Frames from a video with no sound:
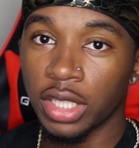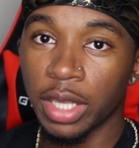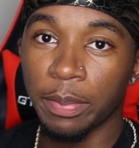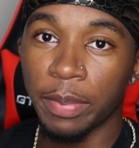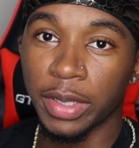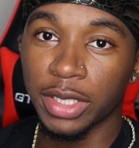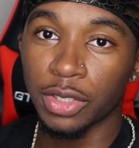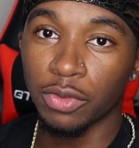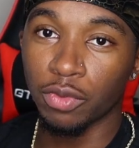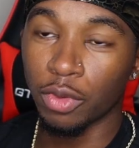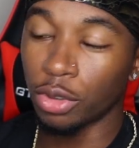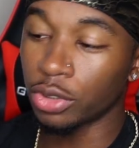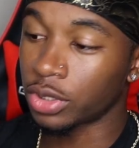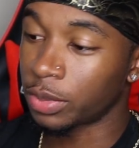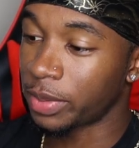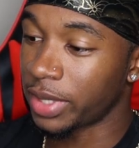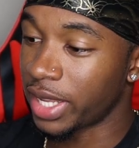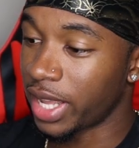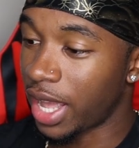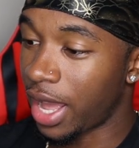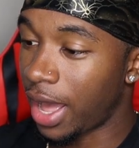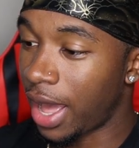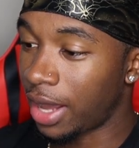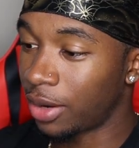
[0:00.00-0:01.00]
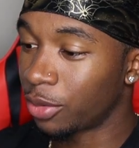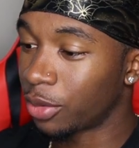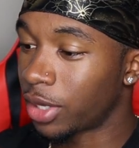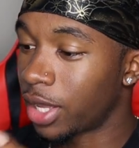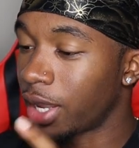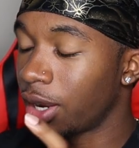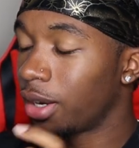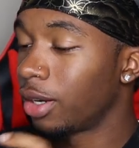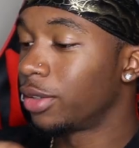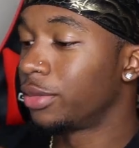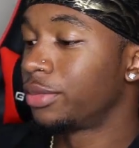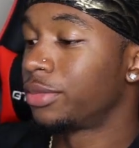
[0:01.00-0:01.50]
They about to roast me. I don't
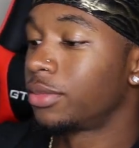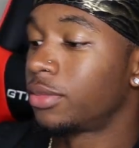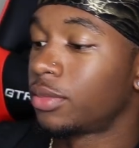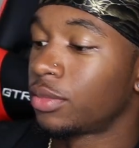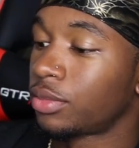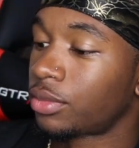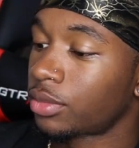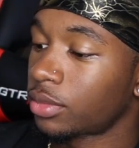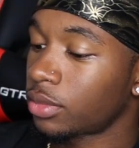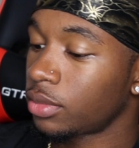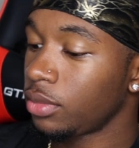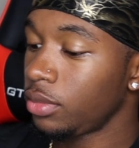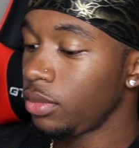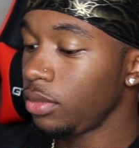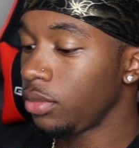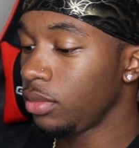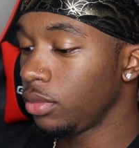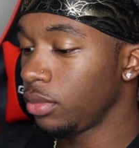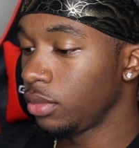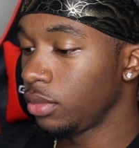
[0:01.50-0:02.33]
care. Why would, why would